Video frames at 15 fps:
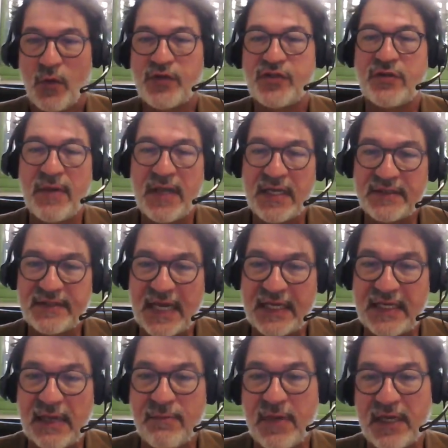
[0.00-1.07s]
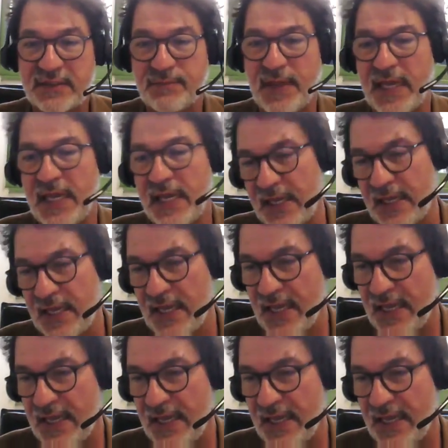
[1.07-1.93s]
which means that it must be